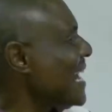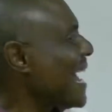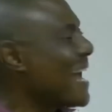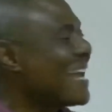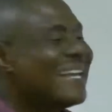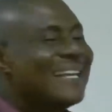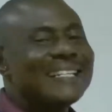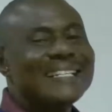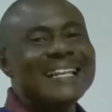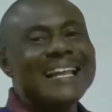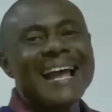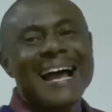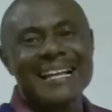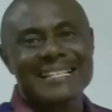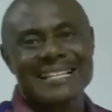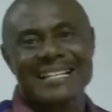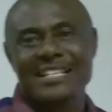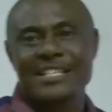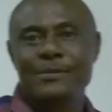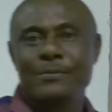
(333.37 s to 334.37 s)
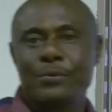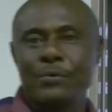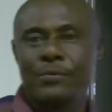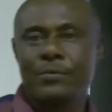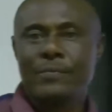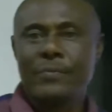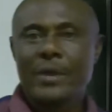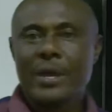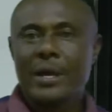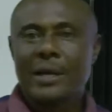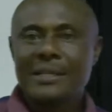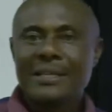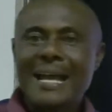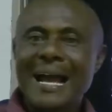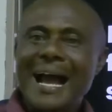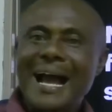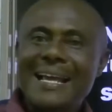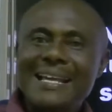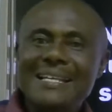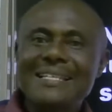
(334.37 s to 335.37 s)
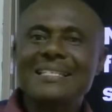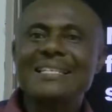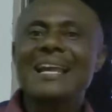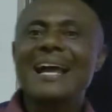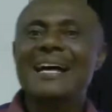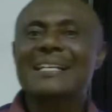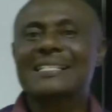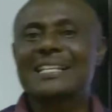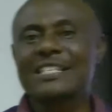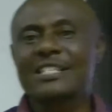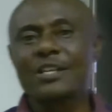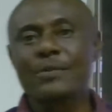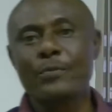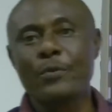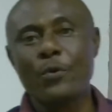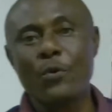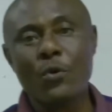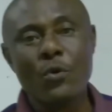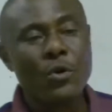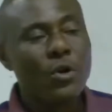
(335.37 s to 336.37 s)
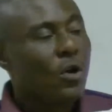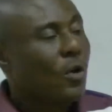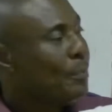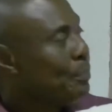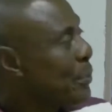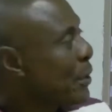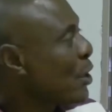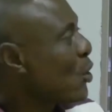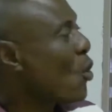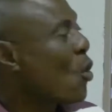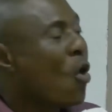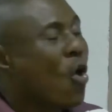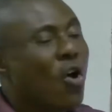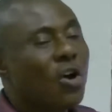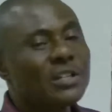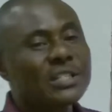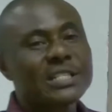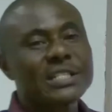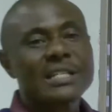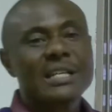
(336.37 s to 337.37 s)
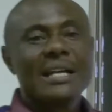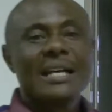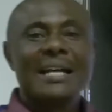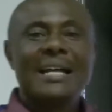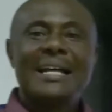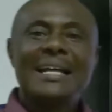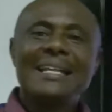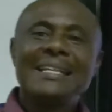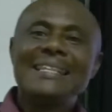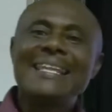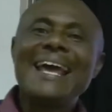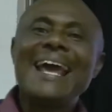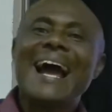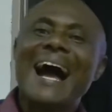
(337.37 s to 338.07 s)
are easily accessible. They are easily accessible because they